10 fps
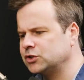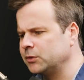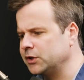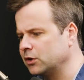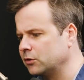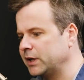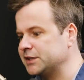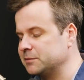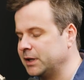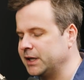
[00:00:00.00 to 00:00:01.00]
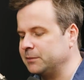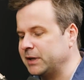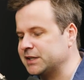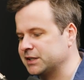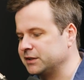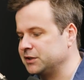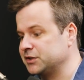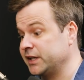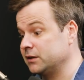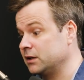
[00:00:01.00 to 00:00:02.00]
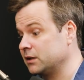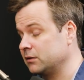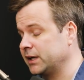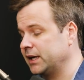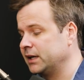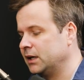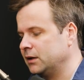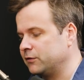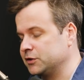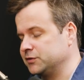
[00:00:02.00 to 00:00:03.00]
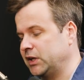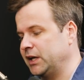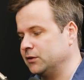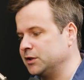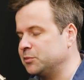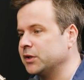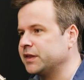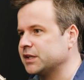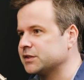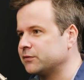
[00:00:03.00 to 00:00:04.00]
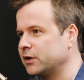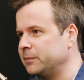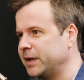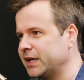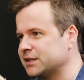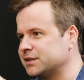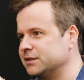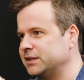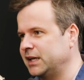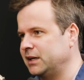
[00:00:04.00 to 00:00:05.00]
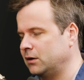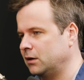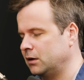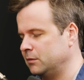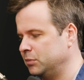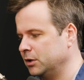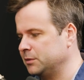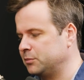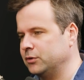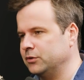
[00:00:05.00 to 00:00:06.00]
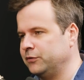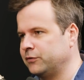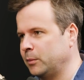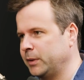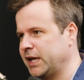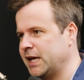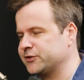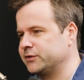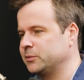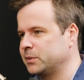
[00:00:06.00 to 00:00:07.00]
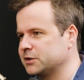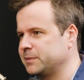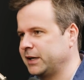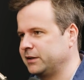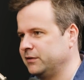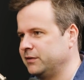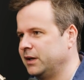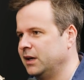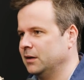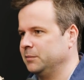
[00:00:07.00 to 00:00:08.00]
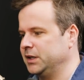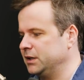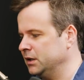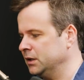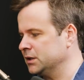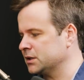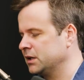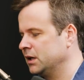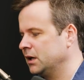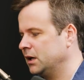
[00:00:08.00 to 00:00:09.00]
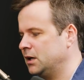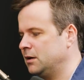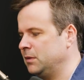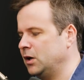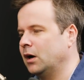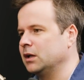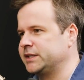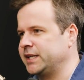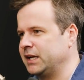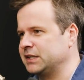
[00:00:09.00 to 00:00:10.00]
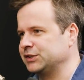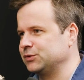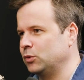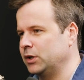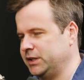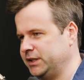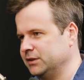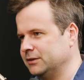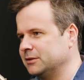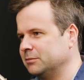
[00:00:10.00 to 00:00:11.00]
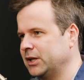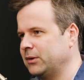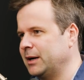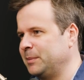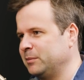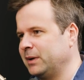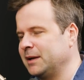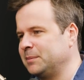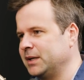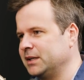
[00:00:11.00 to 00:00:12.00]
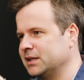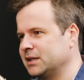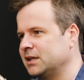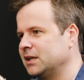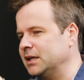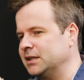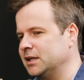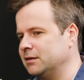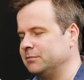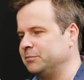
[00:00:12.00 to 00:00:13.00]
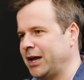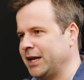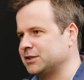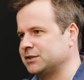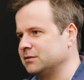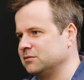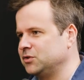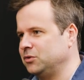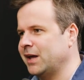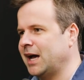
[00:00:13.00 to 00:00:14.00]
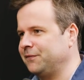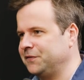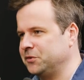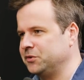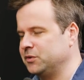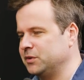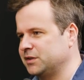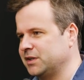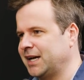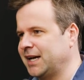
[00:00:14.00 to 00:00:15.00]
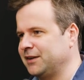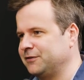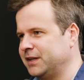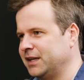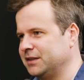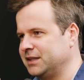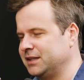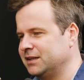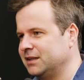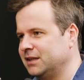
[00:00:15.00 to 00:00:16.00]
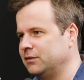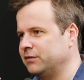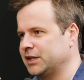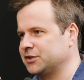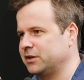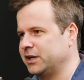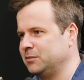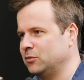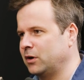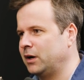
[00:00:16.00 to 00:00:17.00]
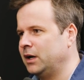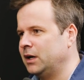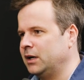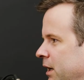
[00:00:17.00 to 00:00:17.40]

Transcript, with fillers: So when you go to raise the money, basically you say, look, okay, first of all, I only put things in front of banks that are bulletproof from a cash flow perspective, mm-hmm. because um, all it takes is one deal to blow up, in my opinion, and then banks do not view you as a high fidelity Mm-hmm. investor mm-hmm. anymore. Mm-hmm.